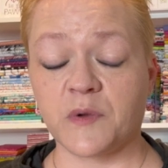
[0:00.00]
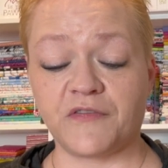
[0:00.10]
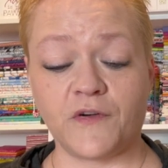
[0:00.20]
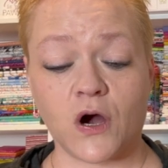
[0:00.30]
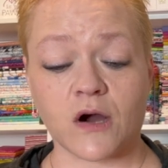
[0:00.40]

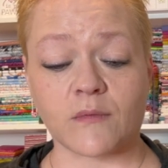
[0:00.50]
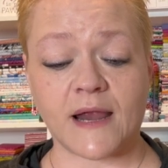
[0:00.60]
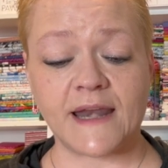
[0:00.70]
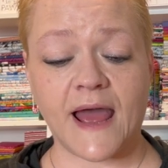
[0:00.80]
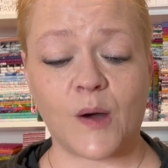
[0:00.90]
afar
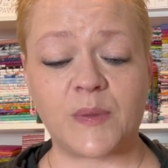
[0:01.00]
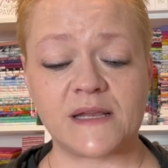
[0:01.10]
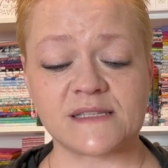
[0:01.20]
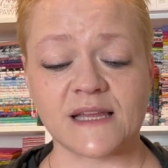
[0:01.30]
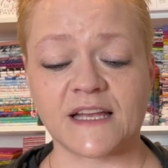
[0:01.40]
right now, but
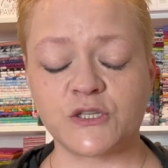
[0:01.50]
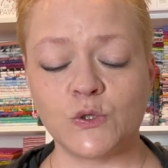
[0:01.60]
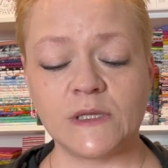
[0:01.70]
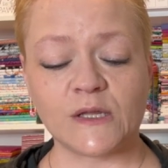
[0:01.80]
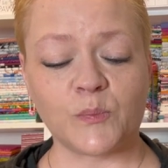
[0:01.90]
it's like two
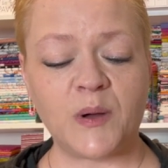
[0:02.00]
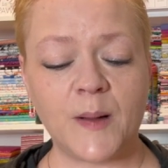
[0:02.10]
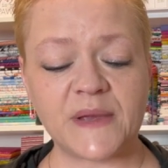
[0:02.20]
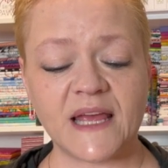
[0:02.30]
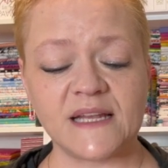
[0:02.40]
little
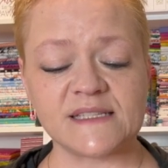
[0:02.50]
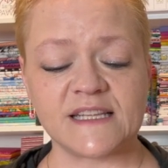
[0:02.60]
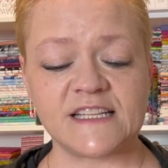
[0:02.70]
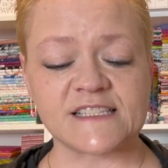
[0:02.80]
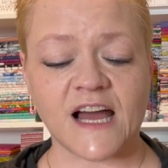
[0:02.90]
pumpkins, and
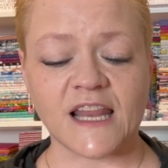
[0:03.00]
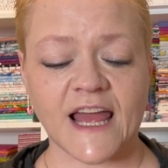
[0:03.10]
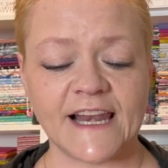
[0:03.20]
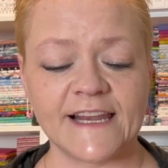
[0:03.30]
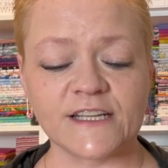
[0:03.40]
then it's got
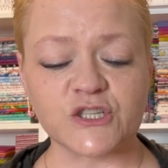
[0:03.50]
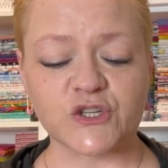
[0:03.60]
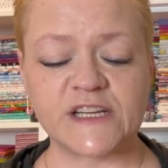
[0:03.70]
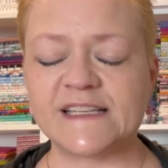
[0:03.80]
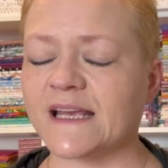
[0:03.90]
like little
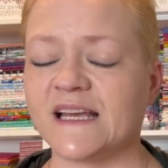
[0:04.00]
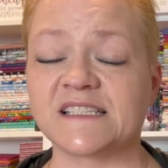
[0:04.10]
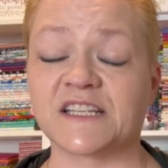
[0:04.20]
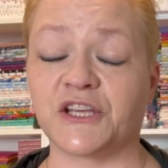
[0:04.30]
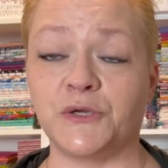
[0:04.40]
trees.
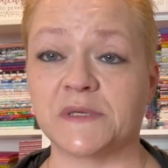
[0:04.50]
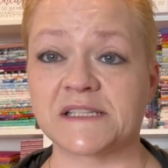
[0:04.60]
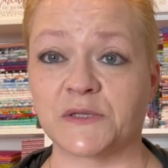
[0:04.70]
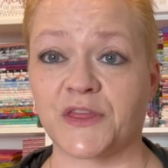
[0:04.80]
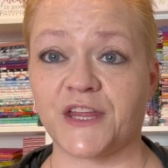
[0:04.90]
It's the cutest
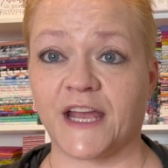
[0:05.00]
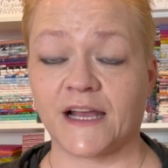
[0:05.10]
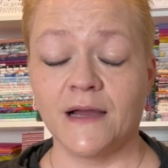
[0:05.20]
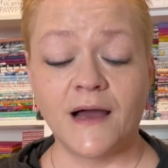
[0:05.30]
little thing.